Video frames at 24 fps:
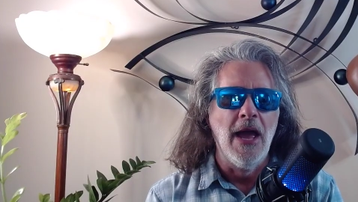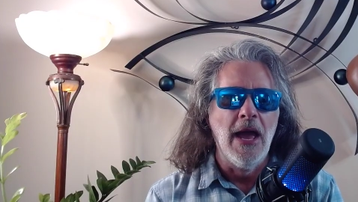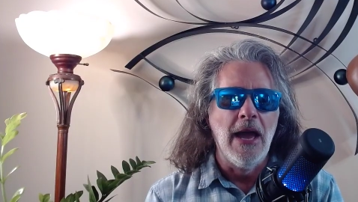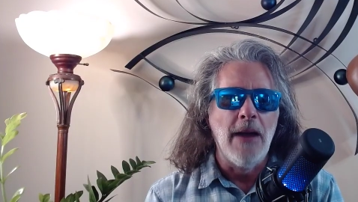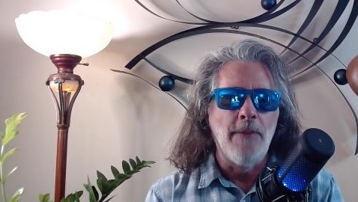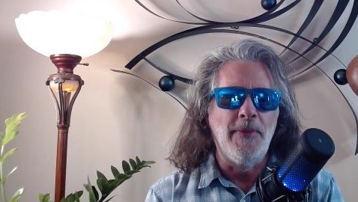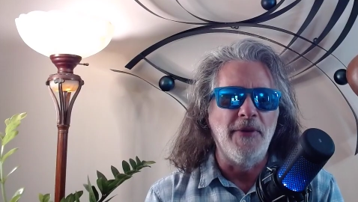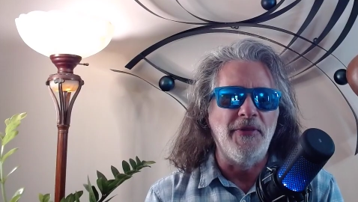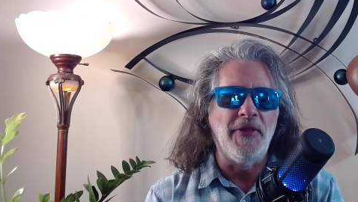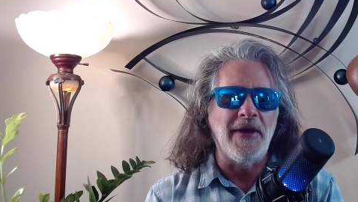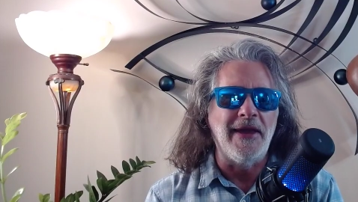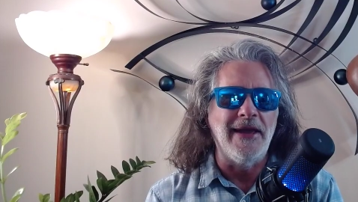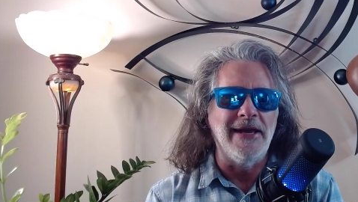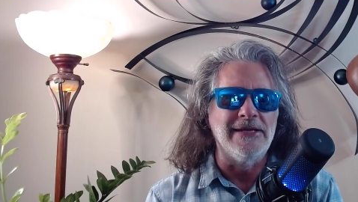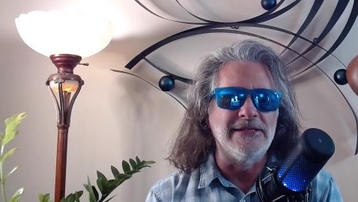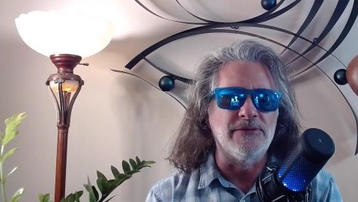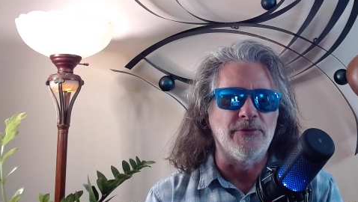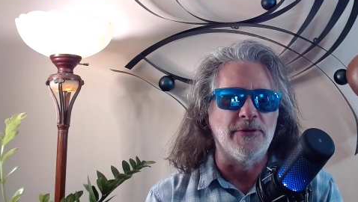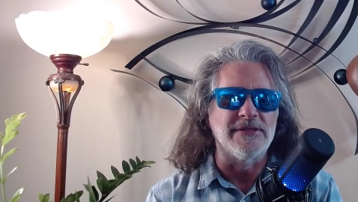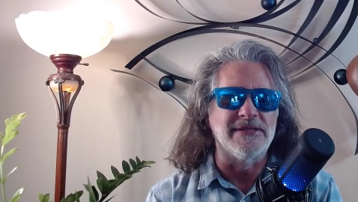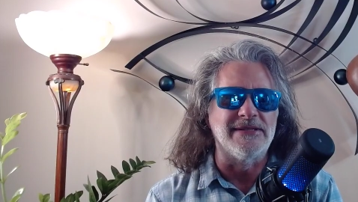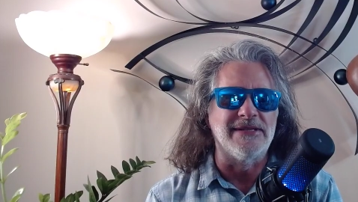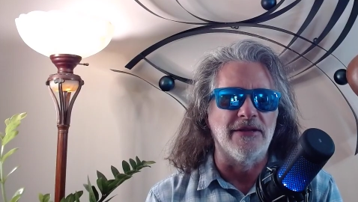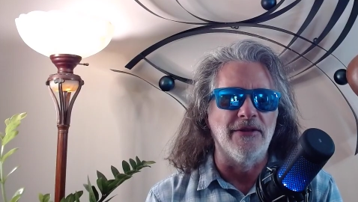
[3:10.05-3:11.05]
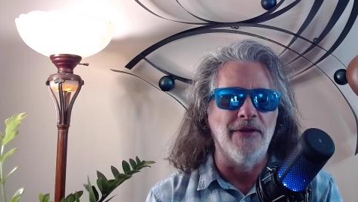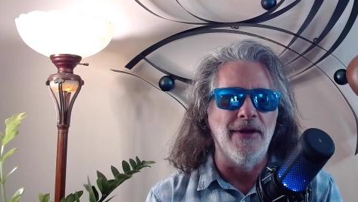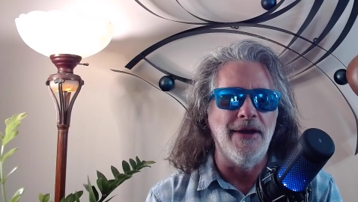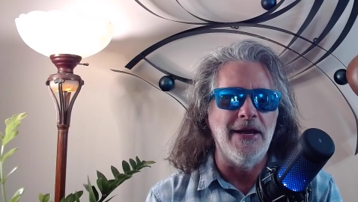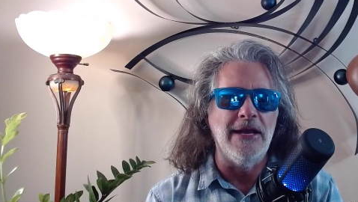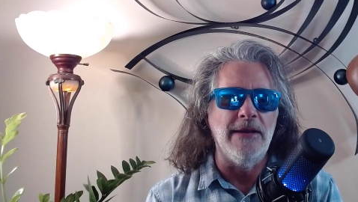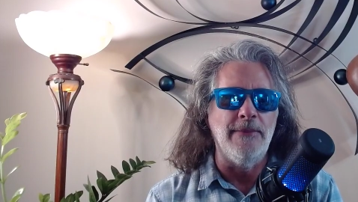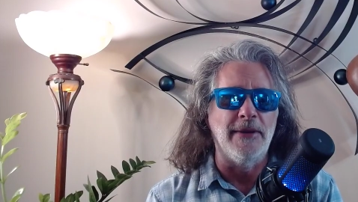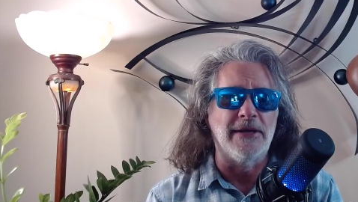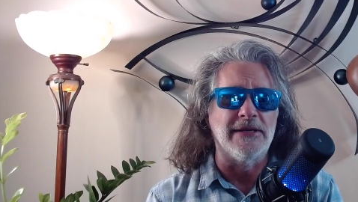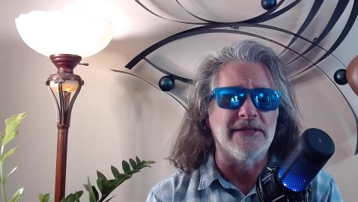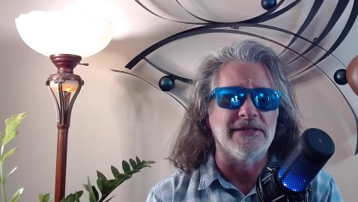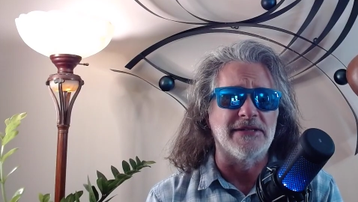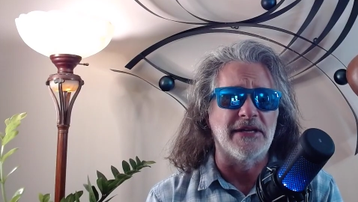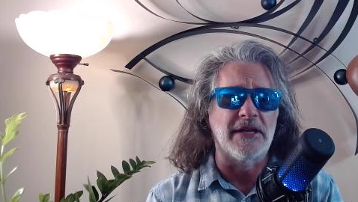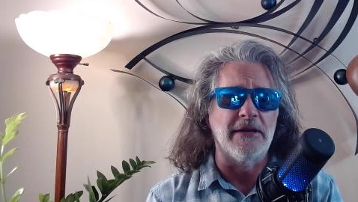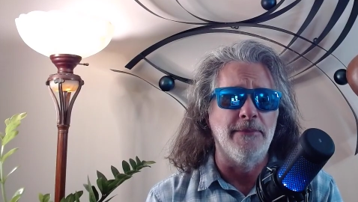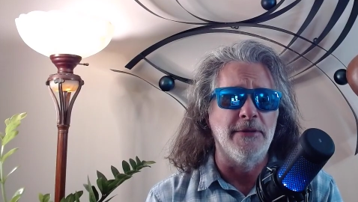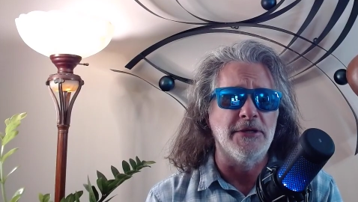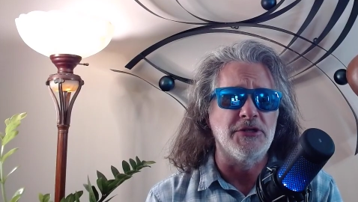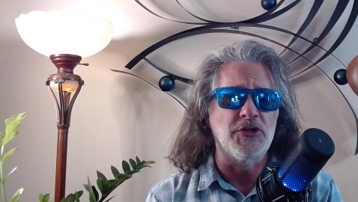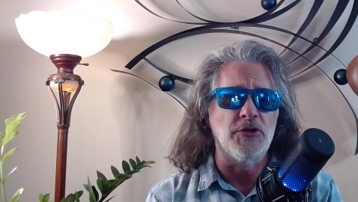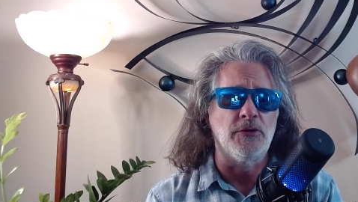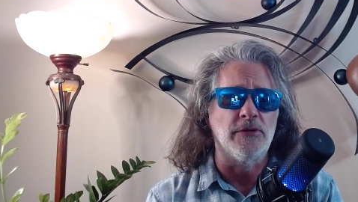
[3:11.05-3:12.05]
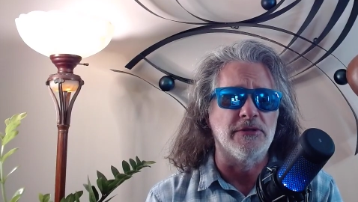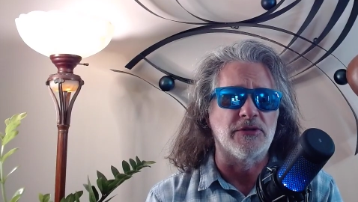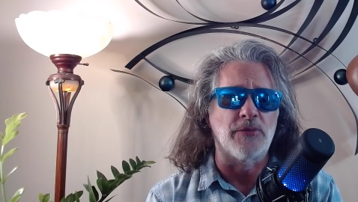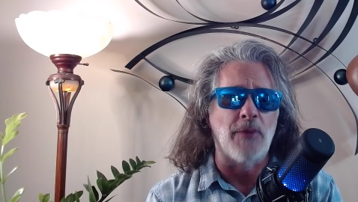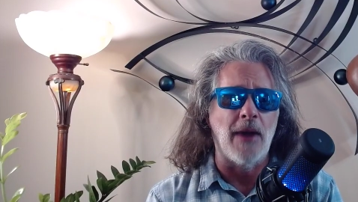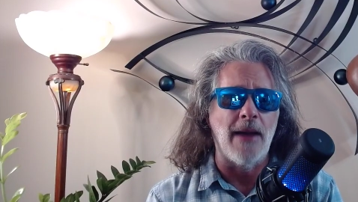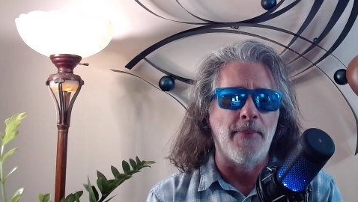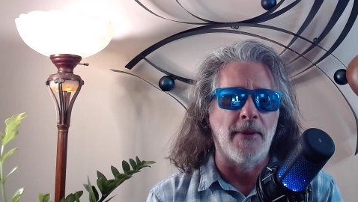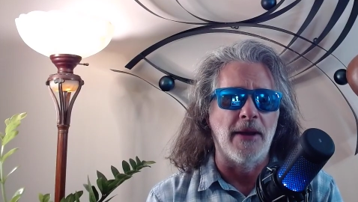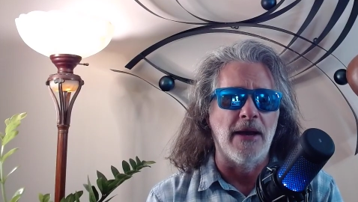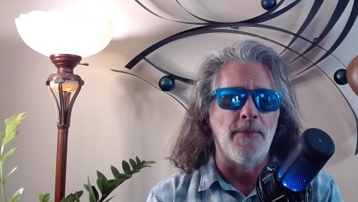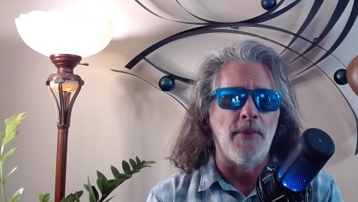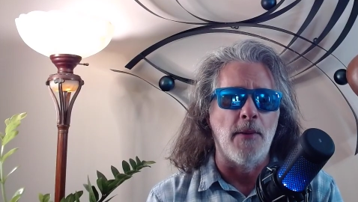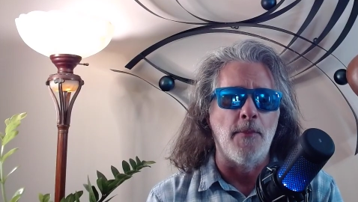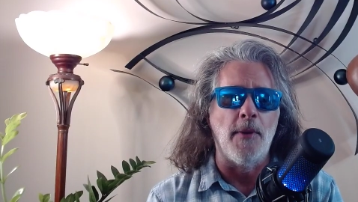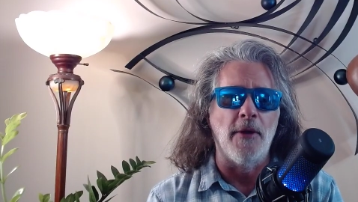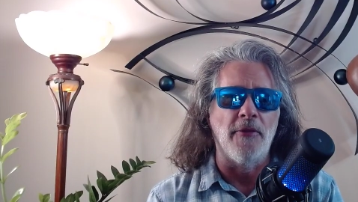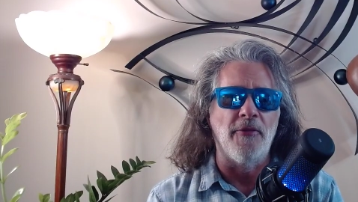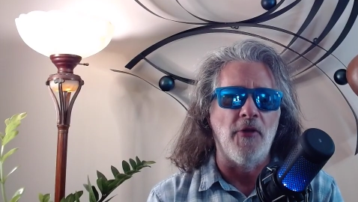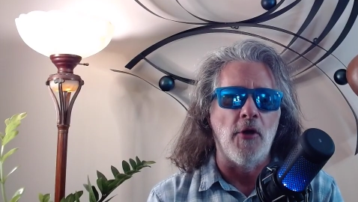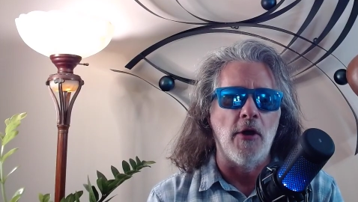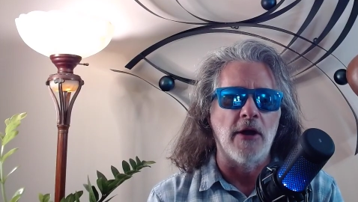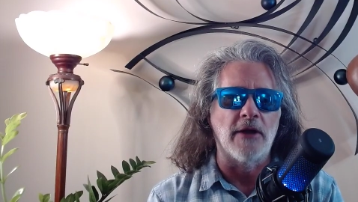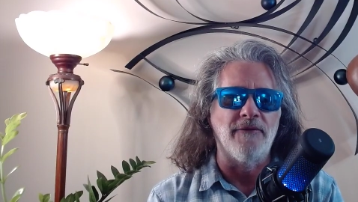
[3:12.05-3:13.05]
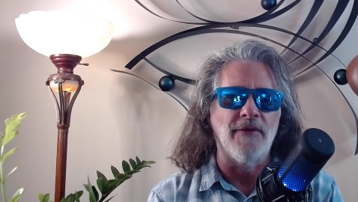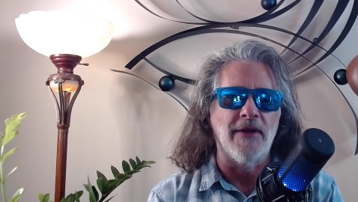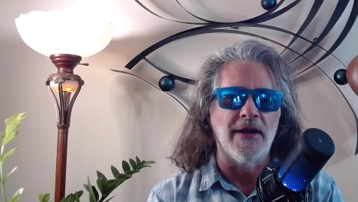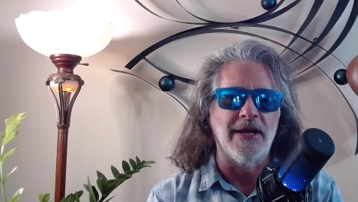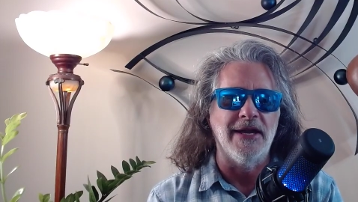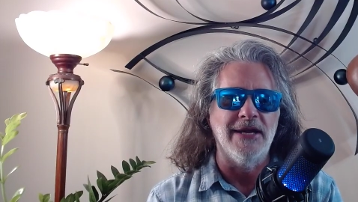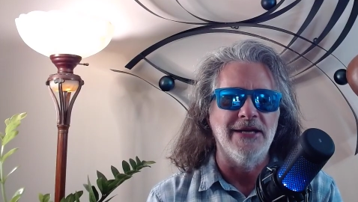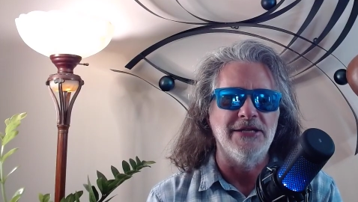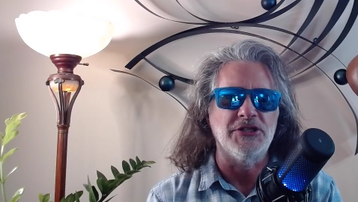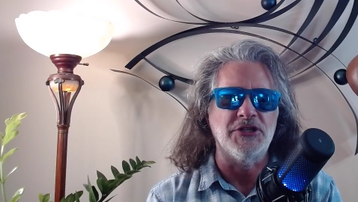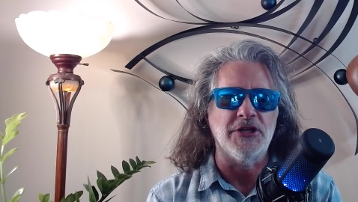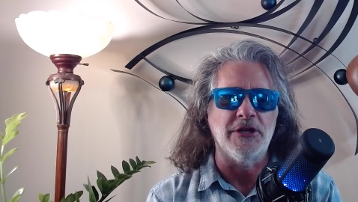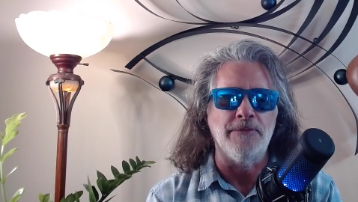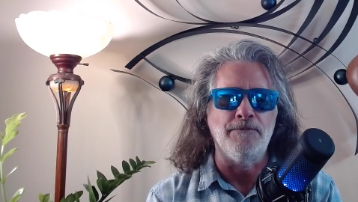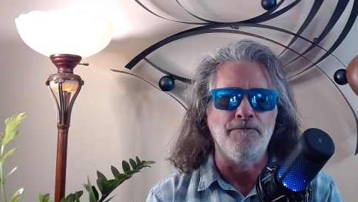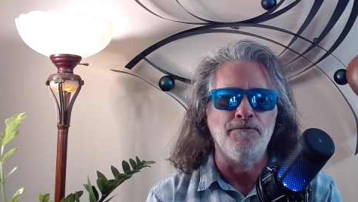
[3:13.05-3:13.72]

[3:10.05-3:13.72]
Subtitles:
but the case was delayed because the commissioner was wrapping up a month-long vacation.